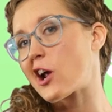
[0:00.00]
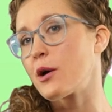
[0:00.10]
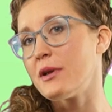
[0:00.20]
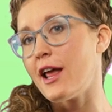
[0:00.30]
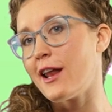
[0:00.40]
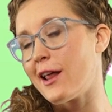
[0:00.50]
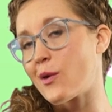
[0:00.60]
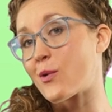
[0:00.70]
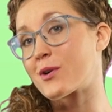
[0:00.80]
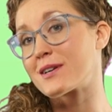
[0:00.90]

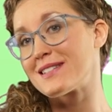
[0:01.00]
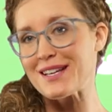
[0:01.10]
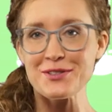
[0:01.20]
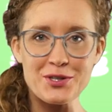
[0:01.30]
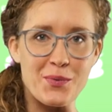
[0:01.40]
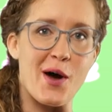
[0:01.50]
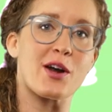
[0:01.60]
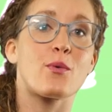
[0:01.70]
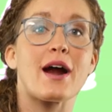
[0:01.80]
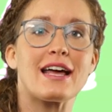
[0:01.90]
carbonated or seltzer
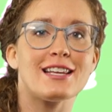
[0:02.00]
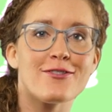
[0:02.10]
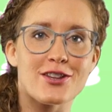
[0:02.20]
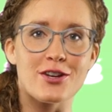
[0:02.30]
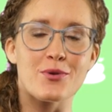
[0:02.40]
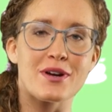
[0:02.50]
water where I live in the